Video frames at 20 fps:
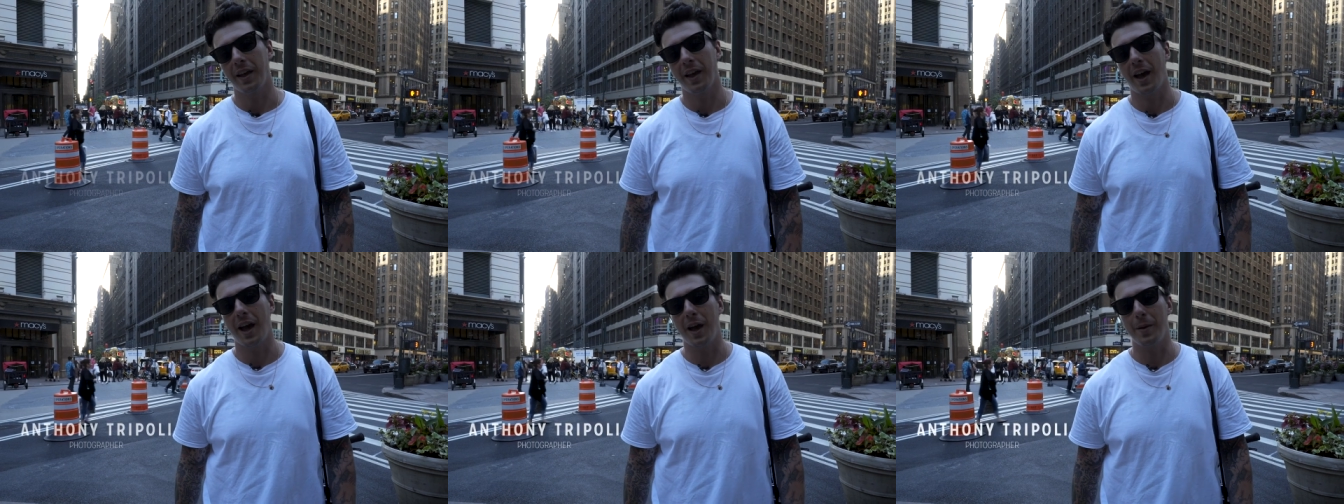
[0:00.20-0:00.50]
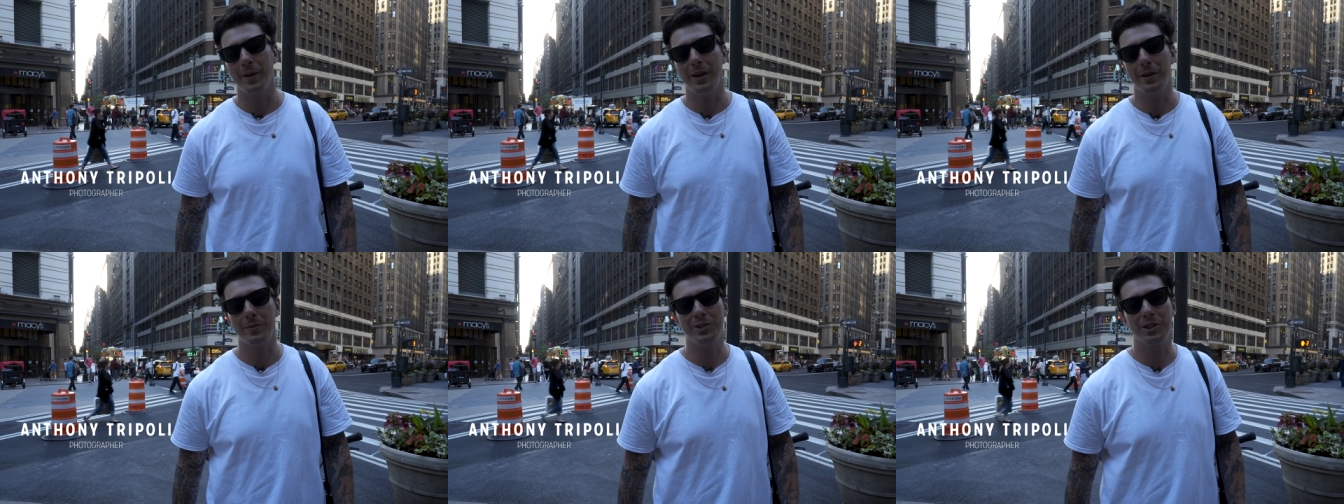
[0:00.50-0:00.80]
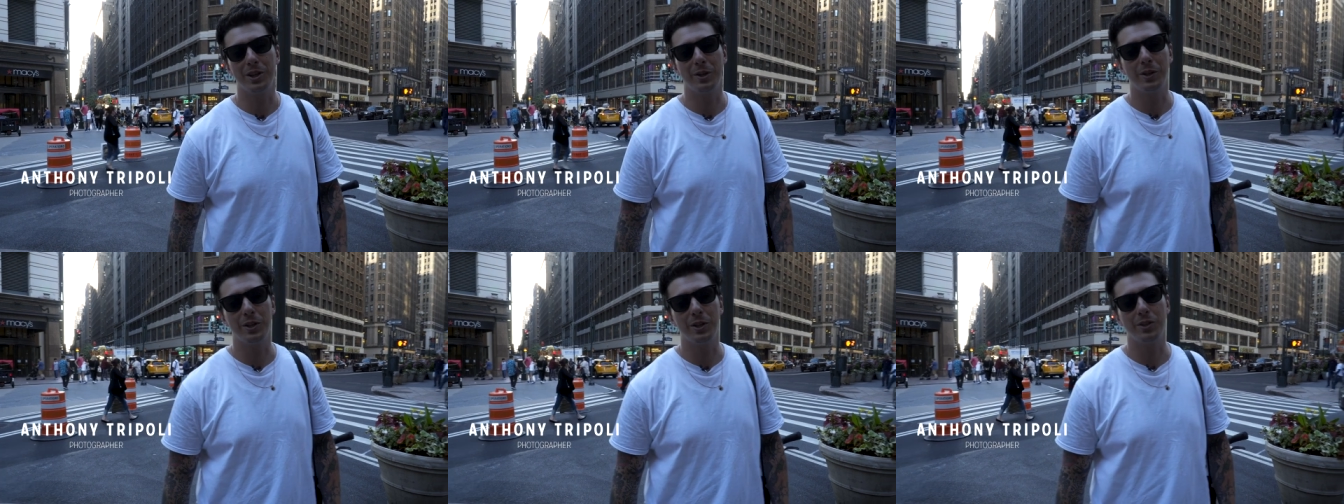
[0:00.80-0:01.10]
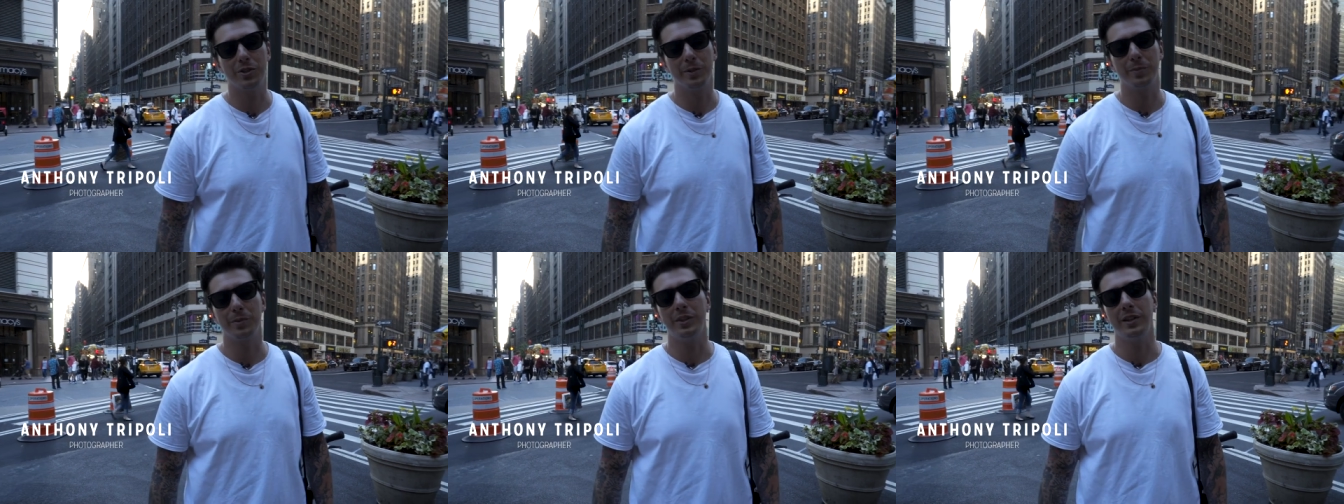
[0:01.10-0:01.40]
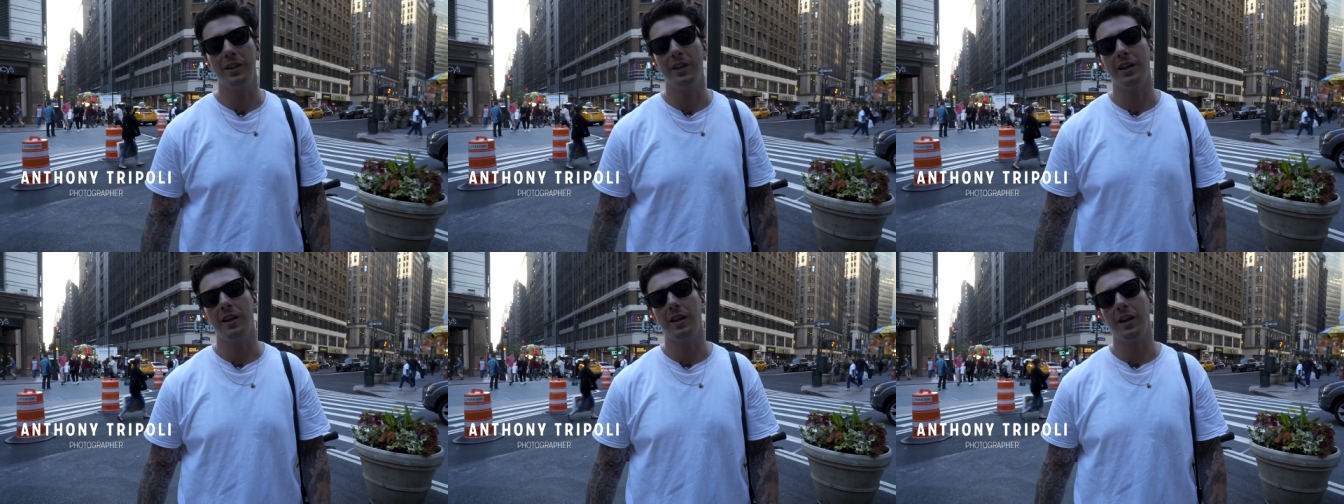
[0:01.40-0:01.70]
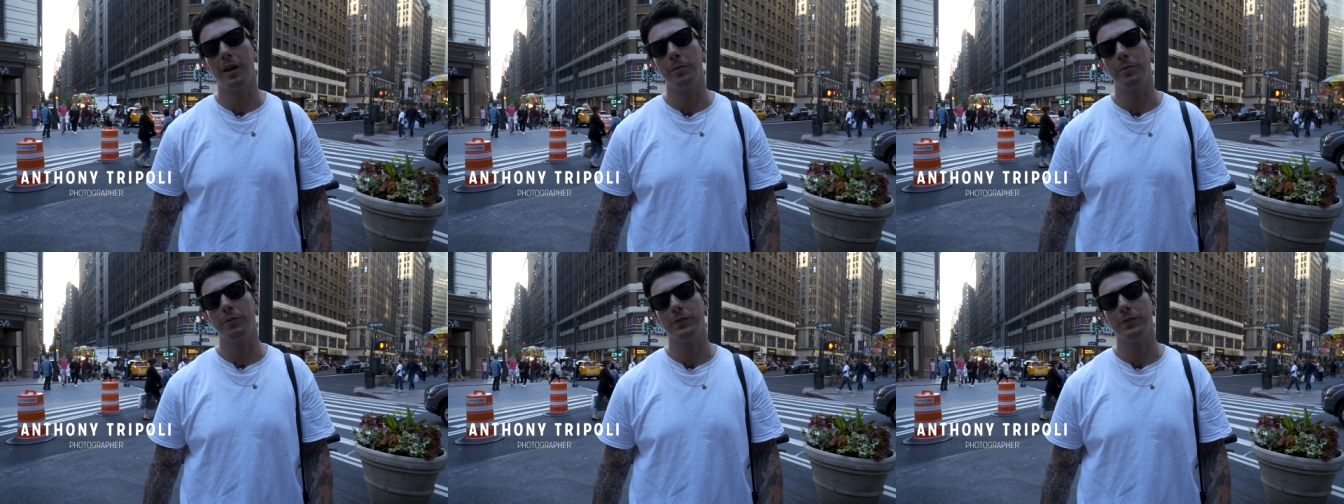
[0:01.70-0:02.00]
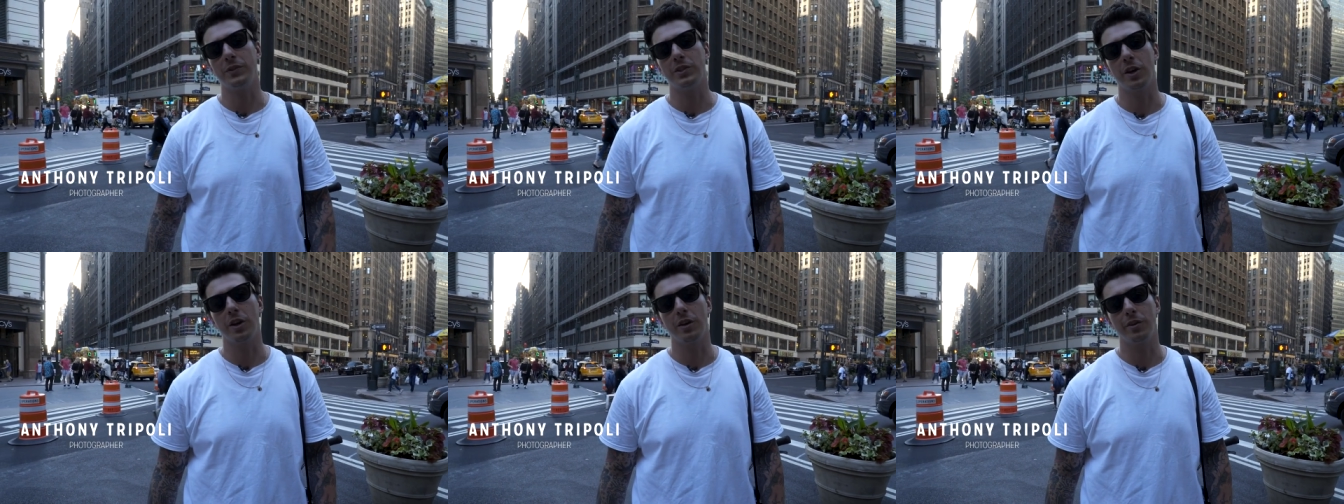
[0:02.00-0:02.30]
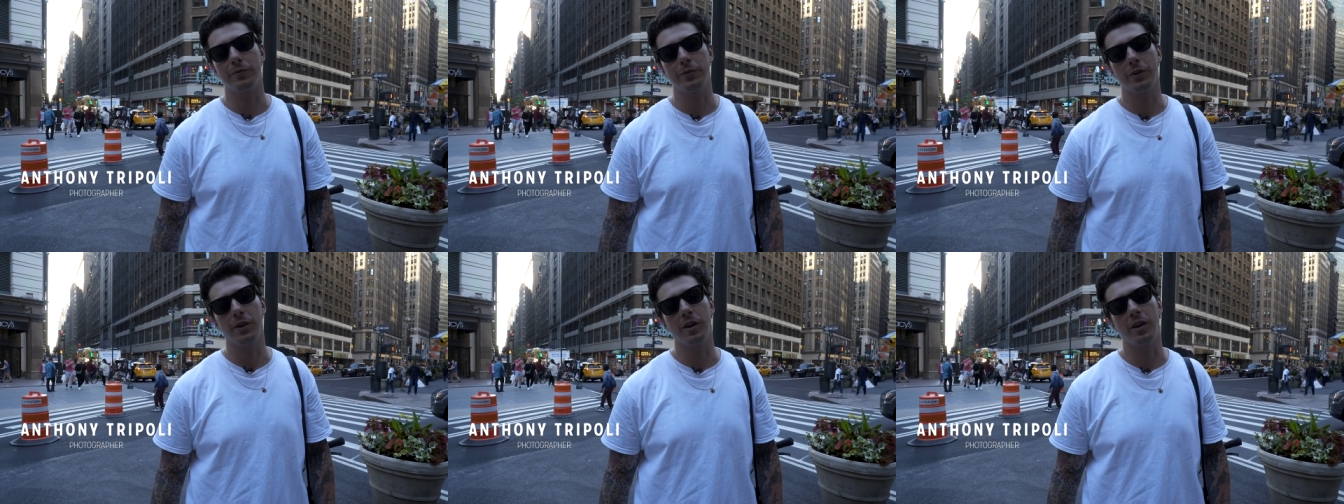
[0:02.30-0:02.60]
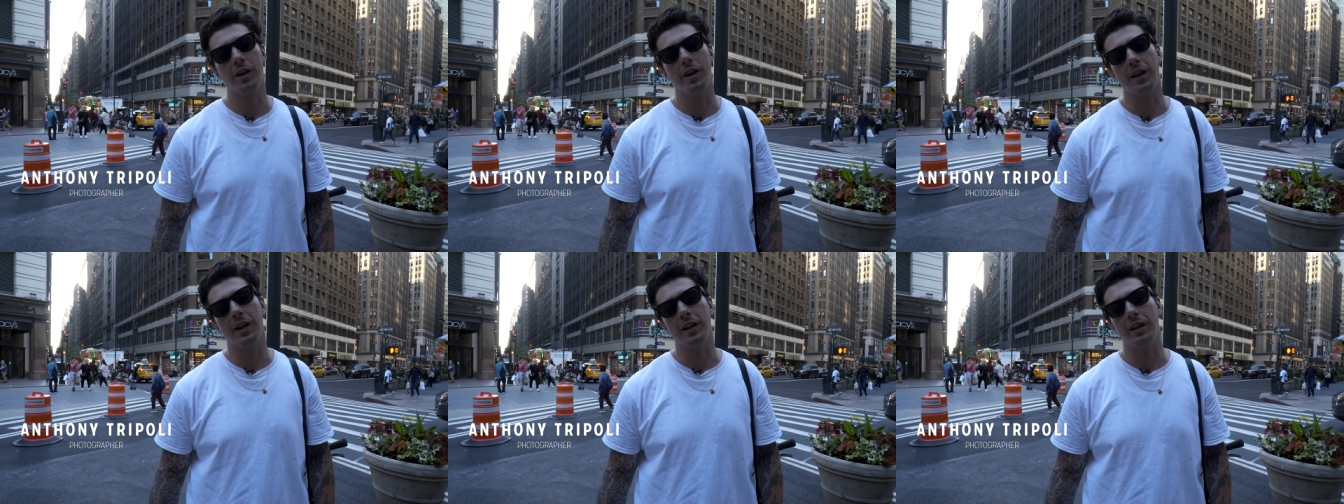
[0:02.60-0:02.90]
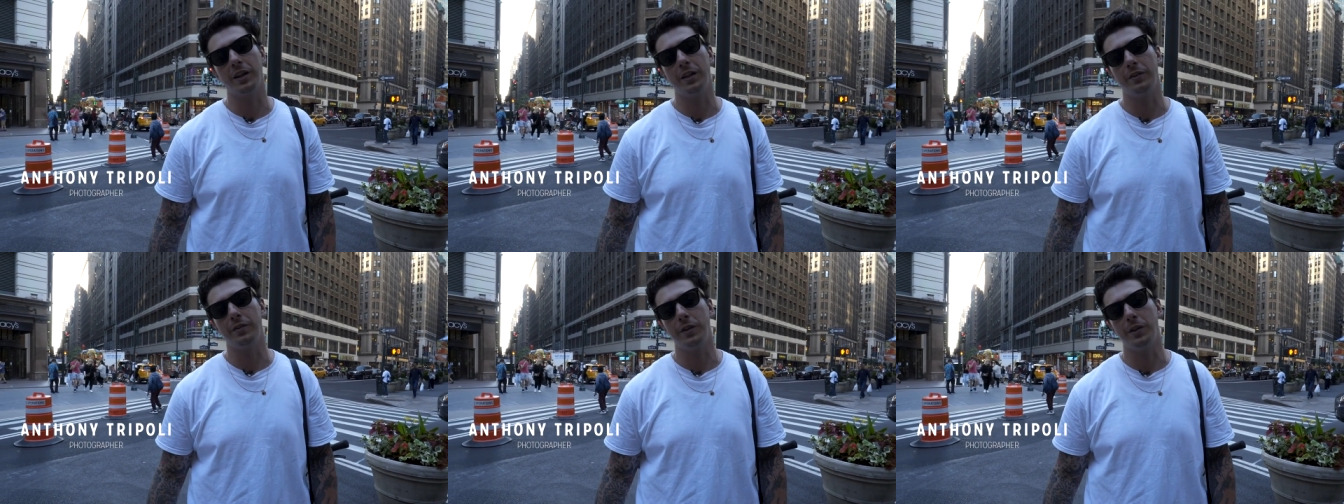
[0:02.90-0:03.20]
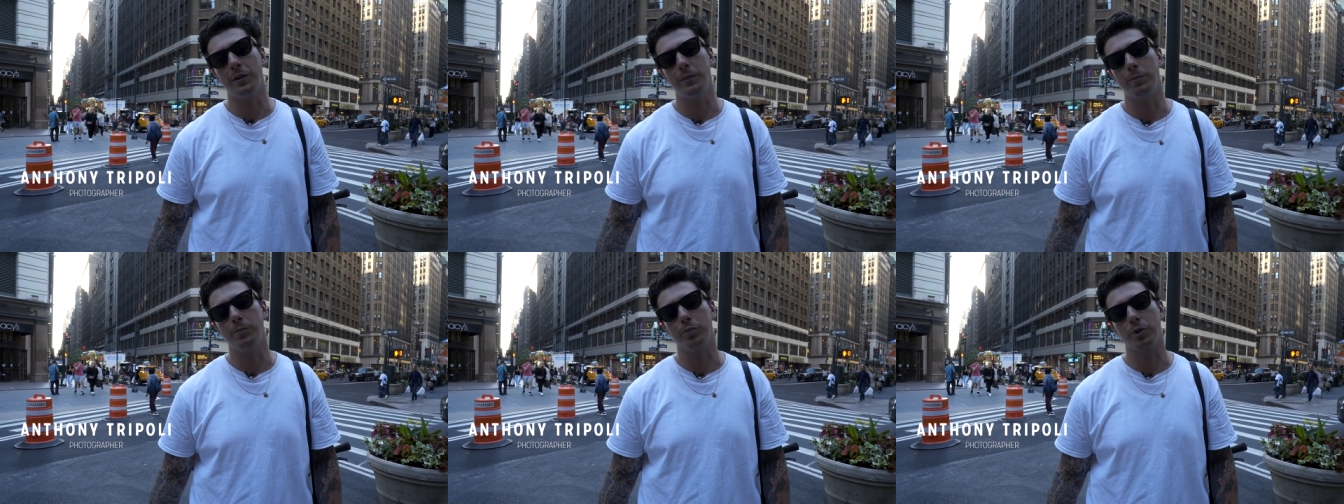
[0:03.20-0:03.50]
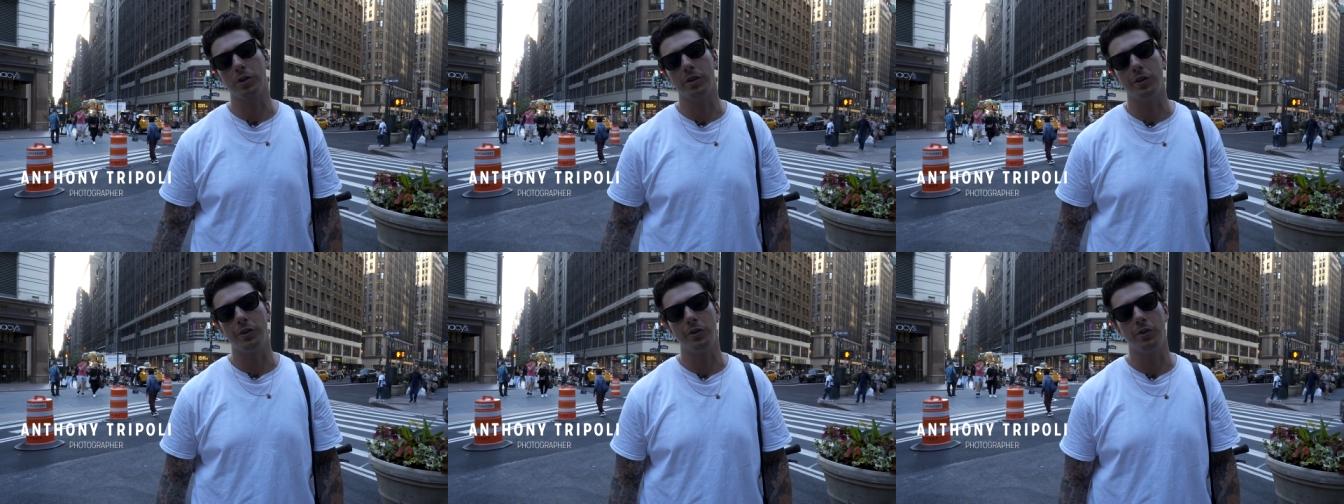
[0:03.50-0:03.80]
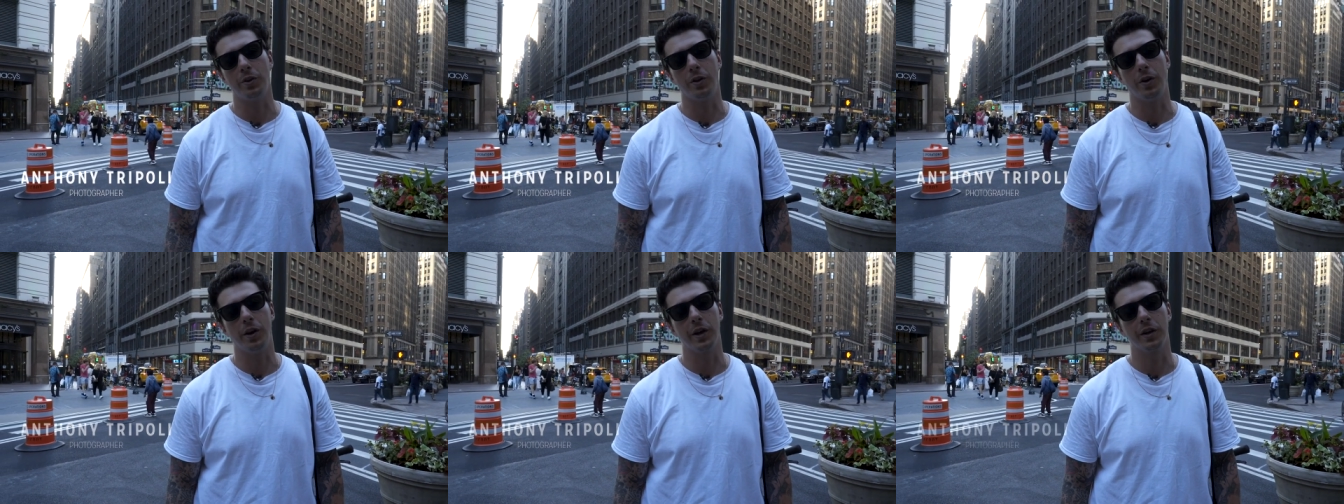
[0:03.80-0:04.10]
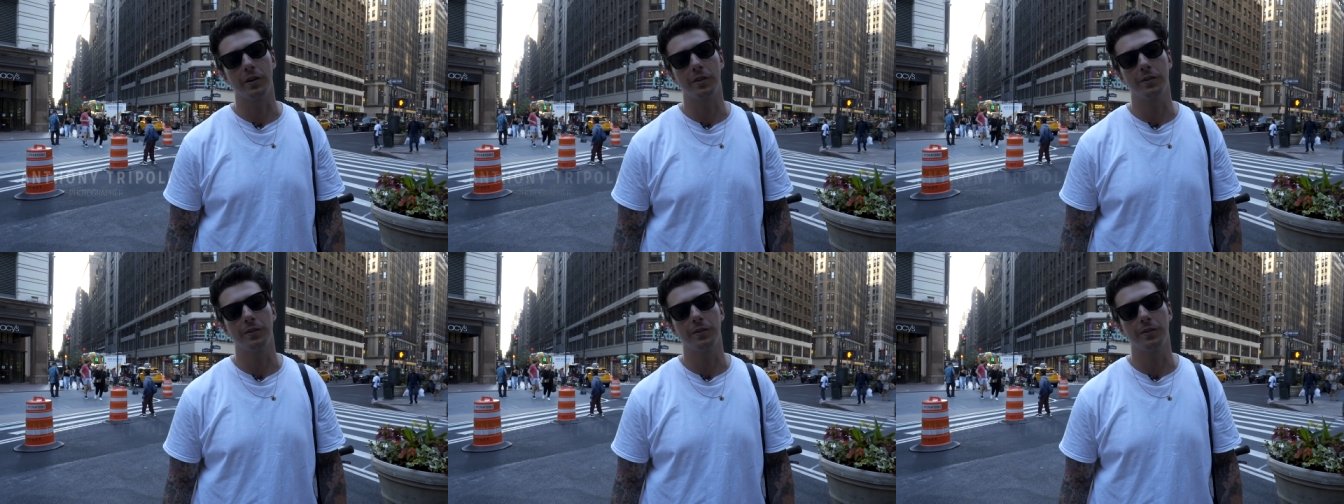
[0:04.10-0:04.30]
Hi, my name's Tony Tripoli. I'm a photographer and I live in Brooklyn, New York.